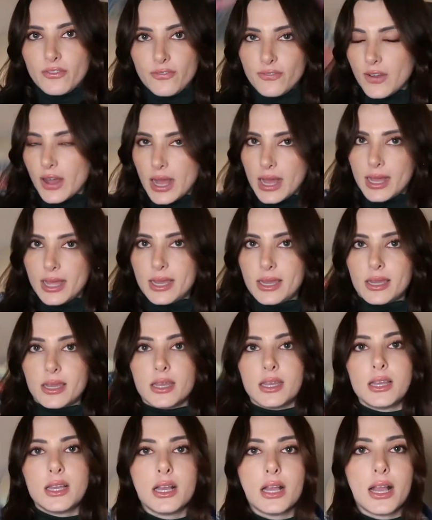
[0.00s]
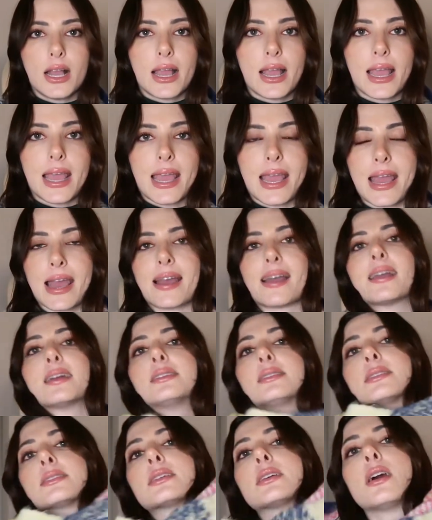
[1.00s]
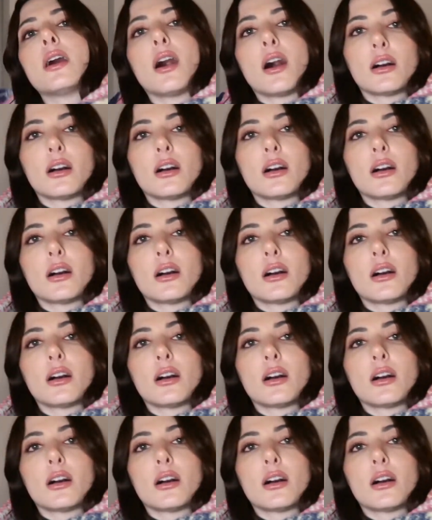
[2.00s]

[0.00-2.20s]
fun and